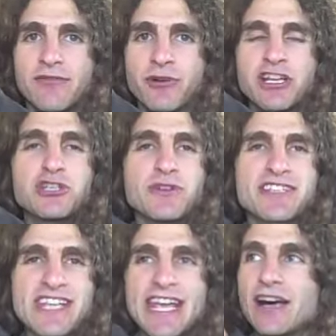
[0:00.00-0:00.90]
We're going to do a
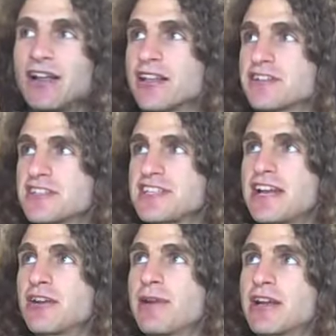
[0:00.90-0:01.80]
scale. Here's a
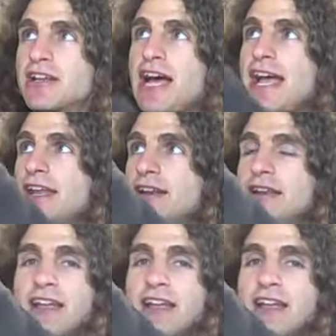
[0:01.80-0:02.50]
standard American diet,